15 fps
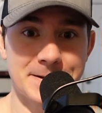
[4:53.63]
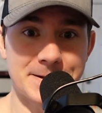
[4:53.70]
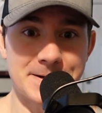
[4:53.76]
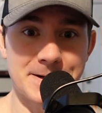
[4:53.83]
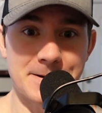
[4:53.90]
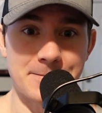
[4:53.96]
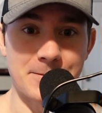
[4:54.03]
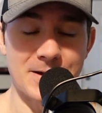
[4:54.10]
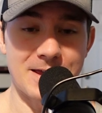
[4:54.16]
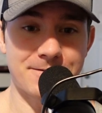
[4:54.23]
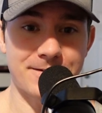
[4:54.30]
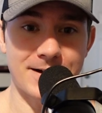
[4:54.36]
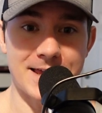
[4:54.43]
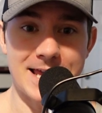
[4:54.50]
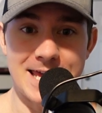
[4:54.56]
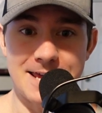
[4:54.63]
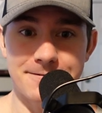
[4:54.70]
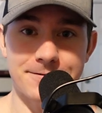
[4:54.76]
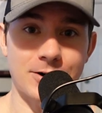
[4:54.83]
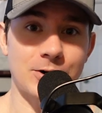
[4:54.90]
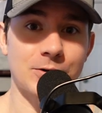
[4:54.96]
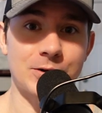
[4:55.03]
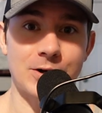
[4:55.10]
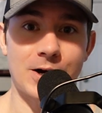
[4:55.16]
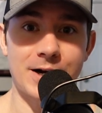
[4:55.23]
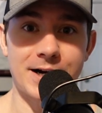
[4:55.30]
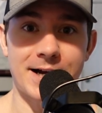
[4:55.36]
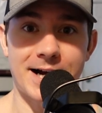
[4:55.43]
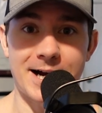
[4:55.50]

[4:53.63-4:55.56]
um, if if early on